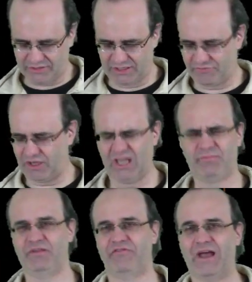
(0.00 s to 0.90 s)
give a and
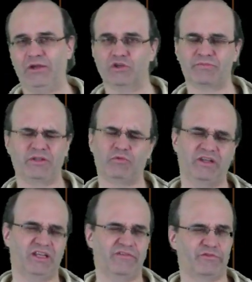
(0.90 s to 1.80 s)
b values between
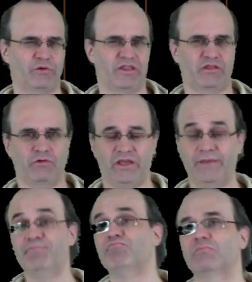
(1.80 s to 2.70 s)
-3 and
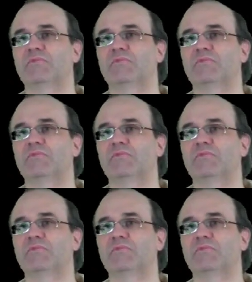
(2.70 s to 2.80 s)
3.